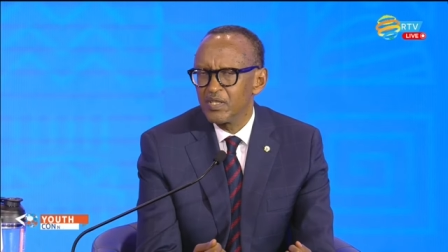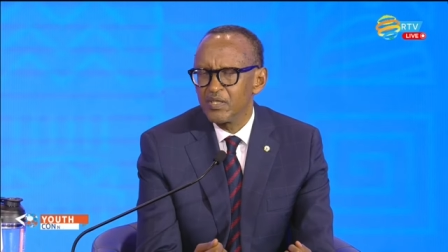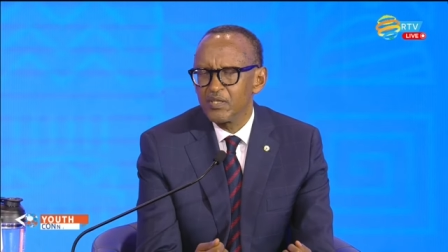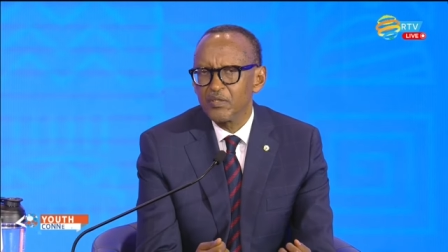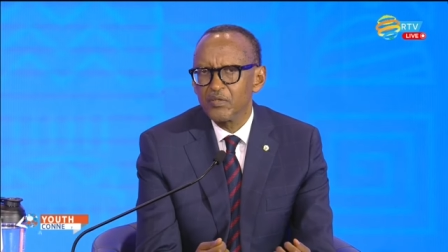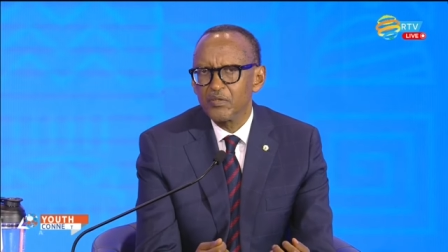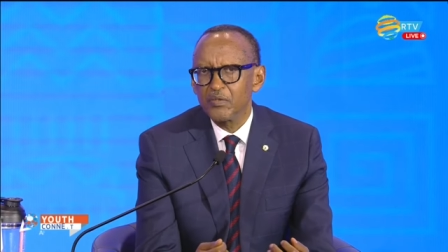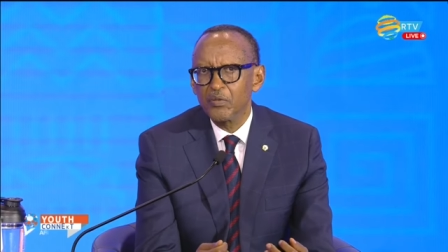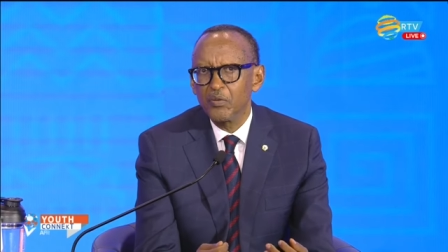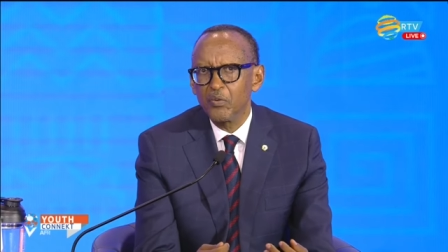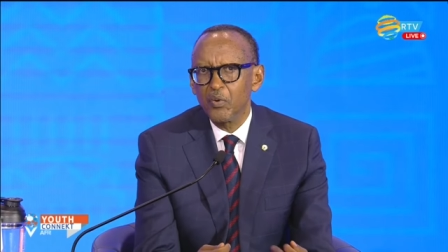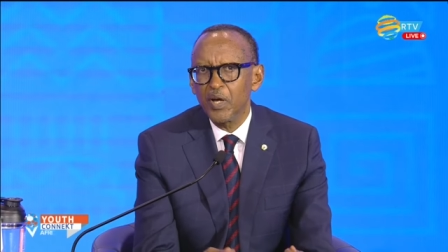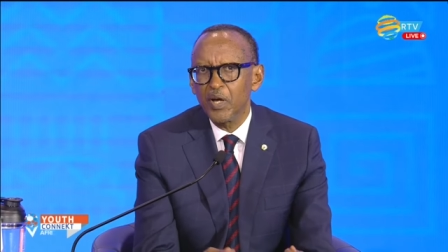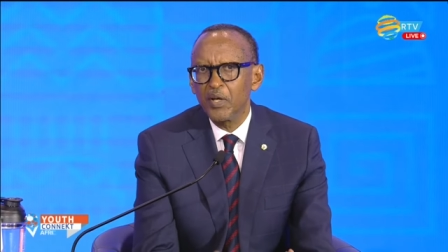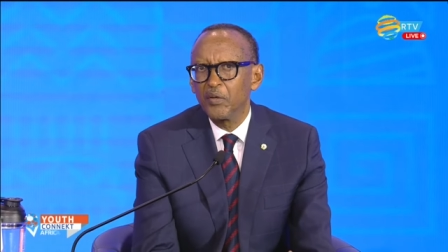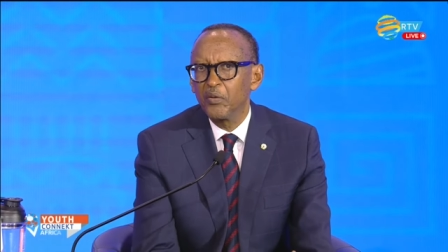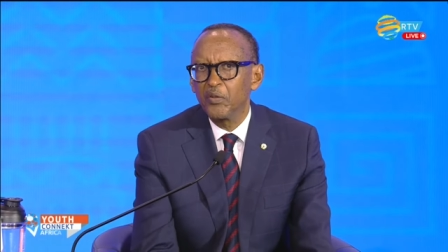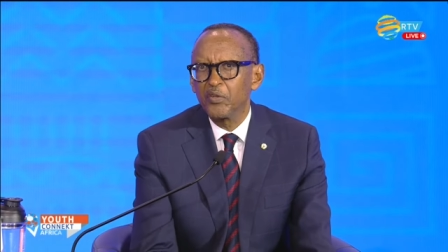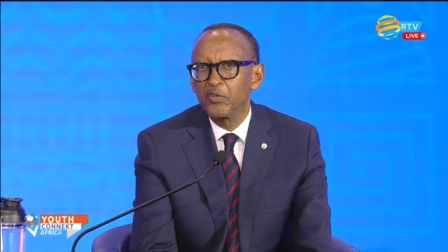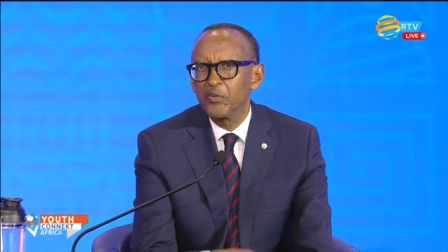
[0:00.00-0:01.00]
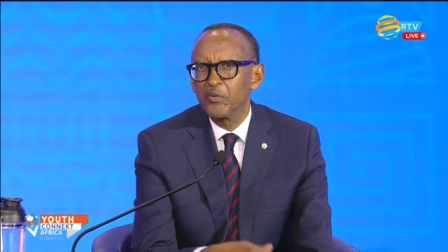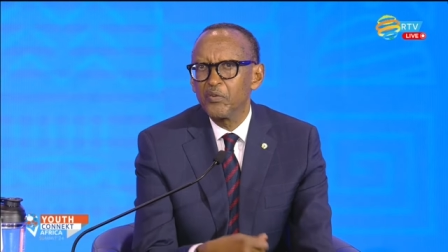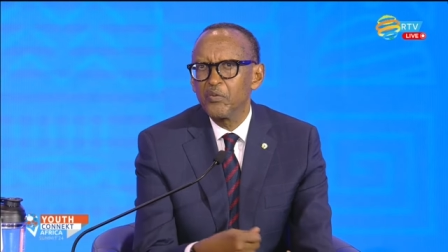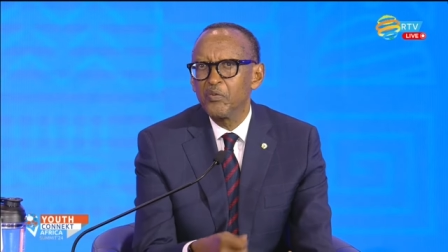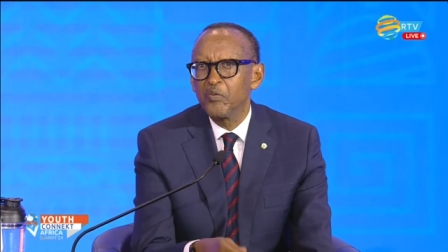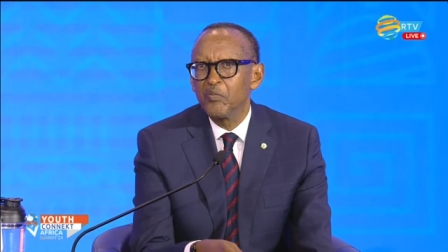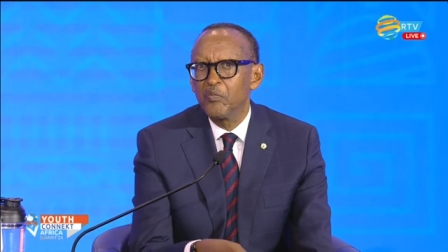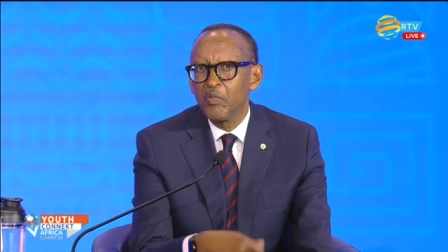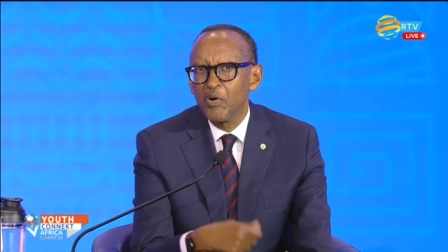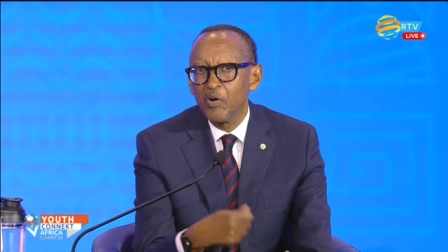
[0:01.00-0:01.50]
So why not do
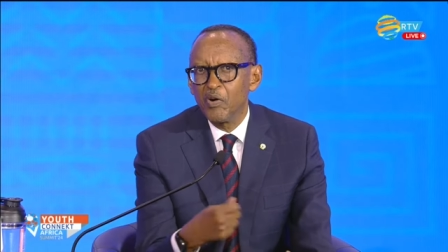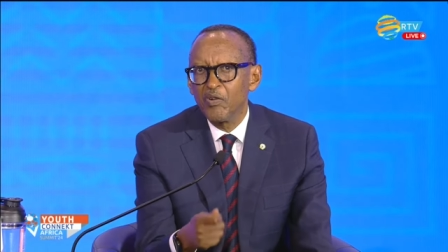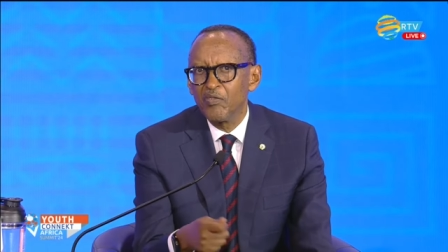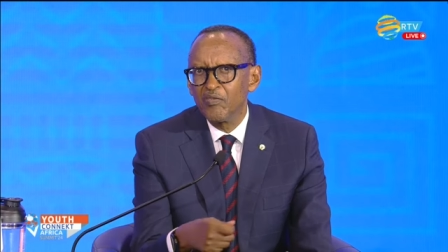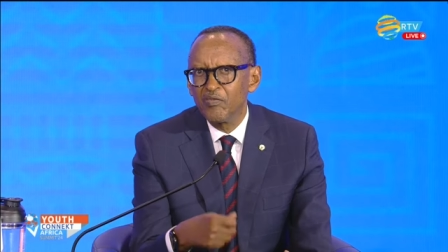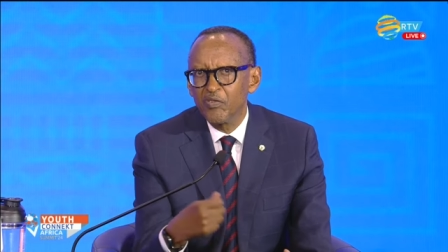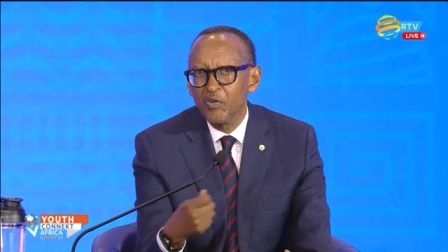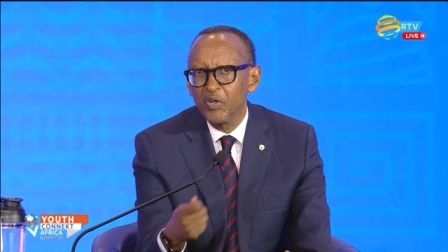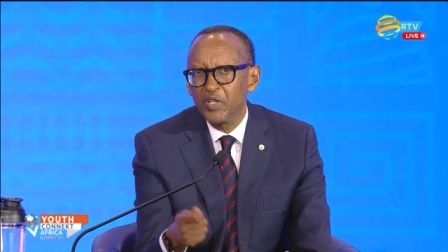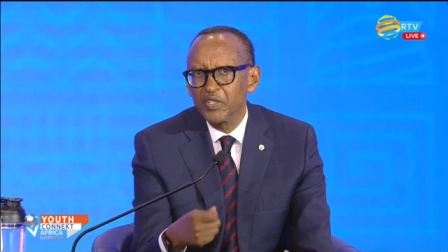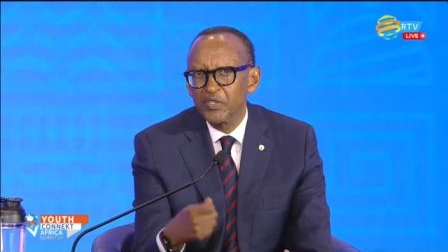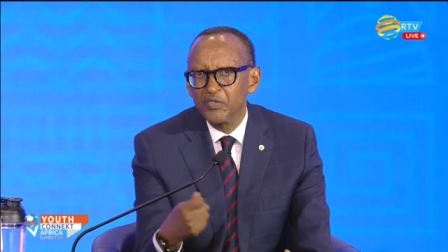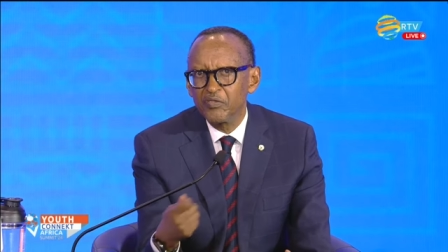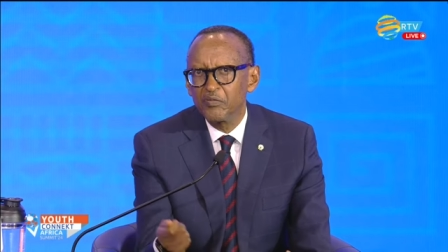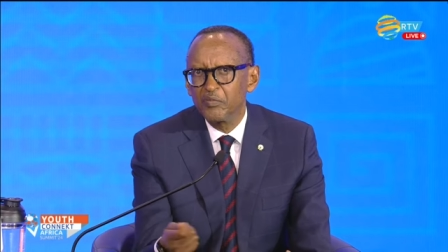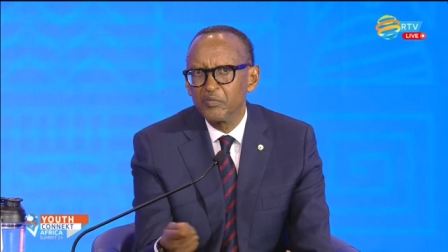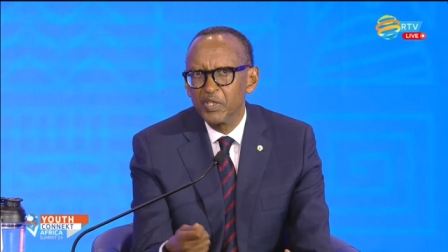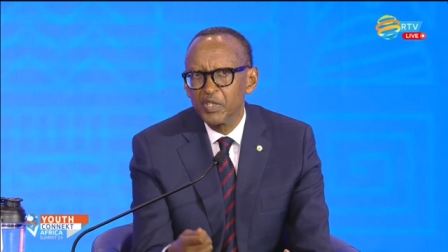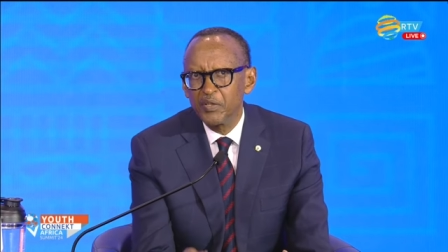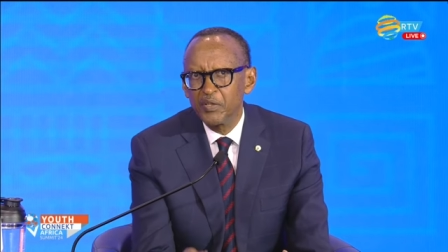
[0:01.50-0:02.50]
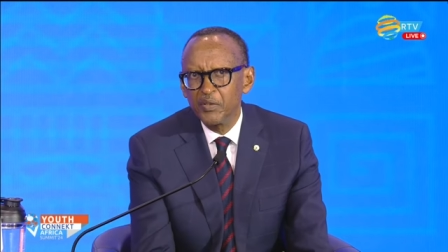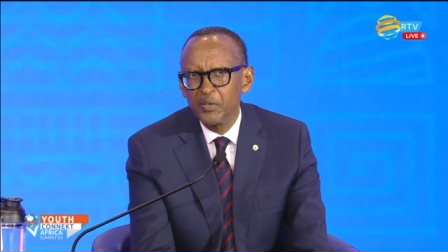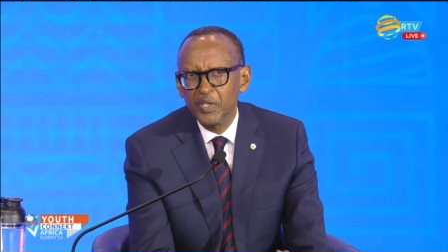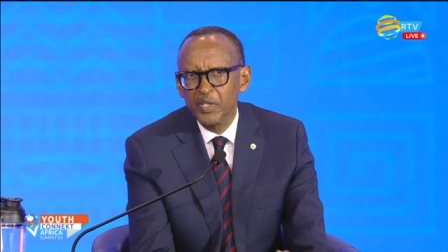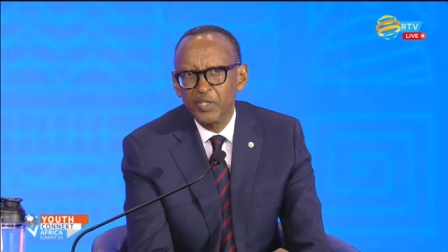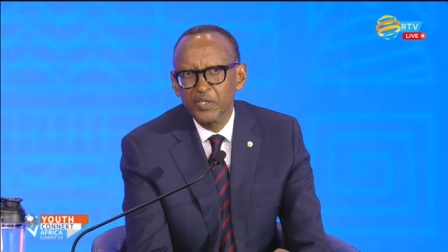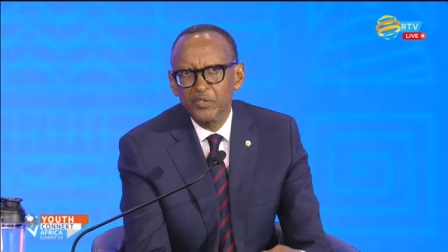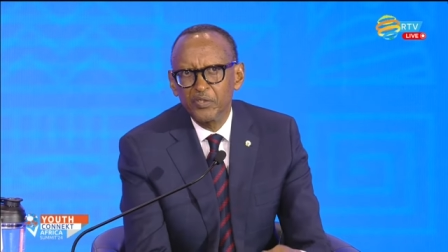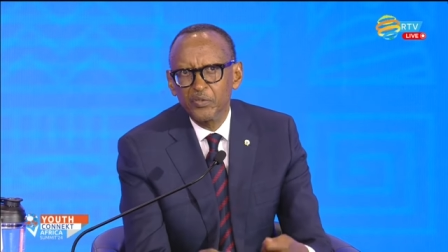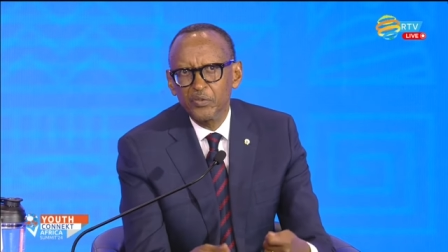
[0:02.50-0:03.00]
more of what we've been
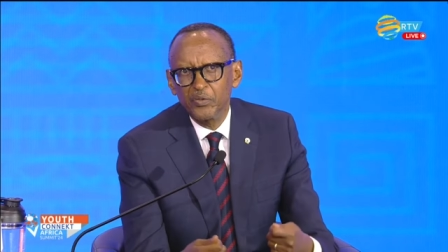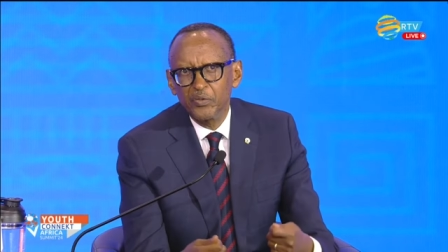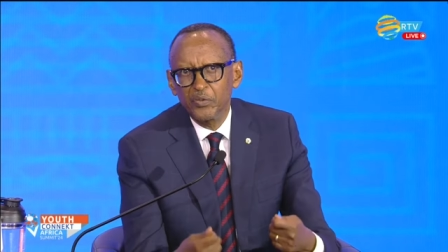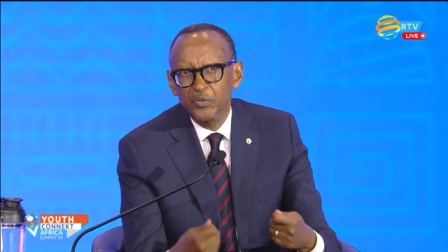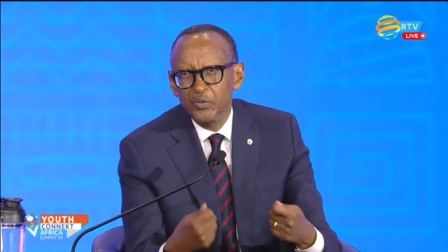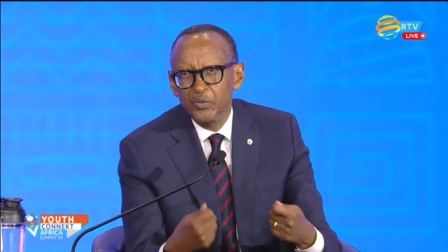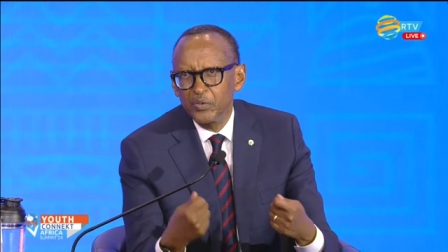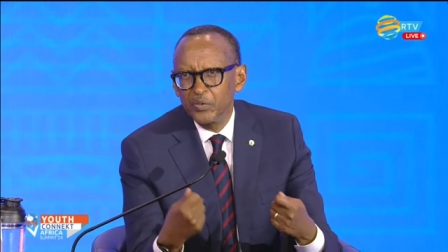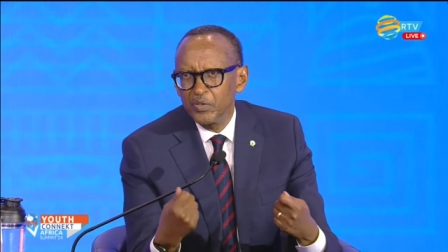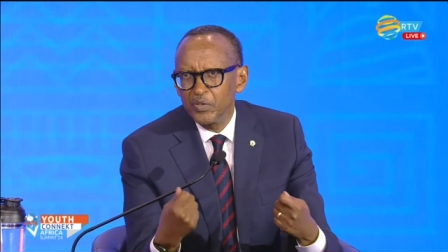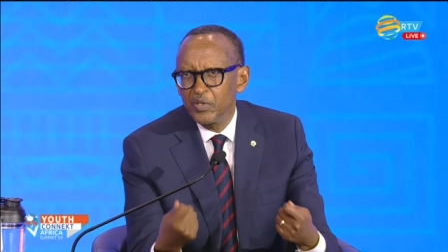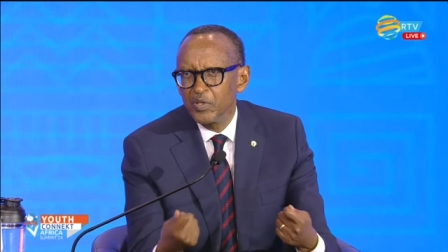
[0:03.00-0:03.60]
doing to